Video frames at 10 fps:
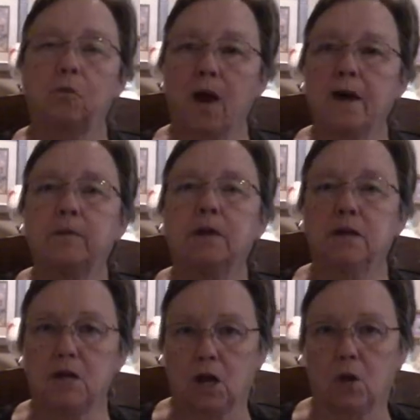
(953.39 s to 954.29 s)
grab
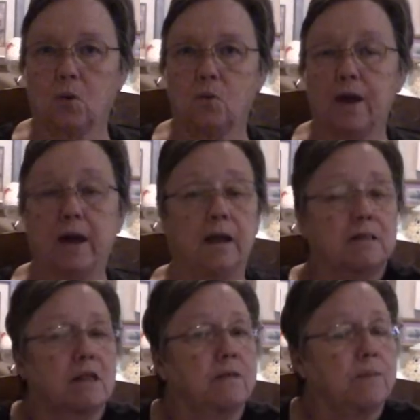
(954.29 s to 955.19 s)
it and go. And
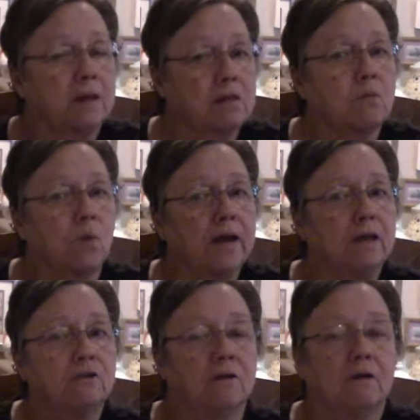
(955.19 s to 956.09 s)
that's the best way
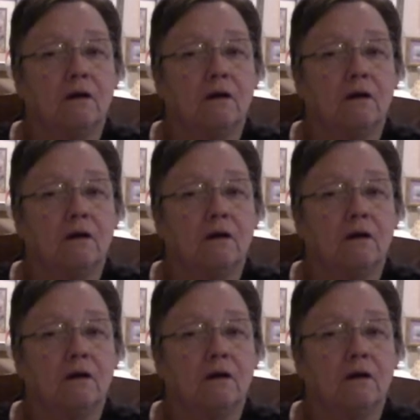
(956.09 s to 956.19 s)
to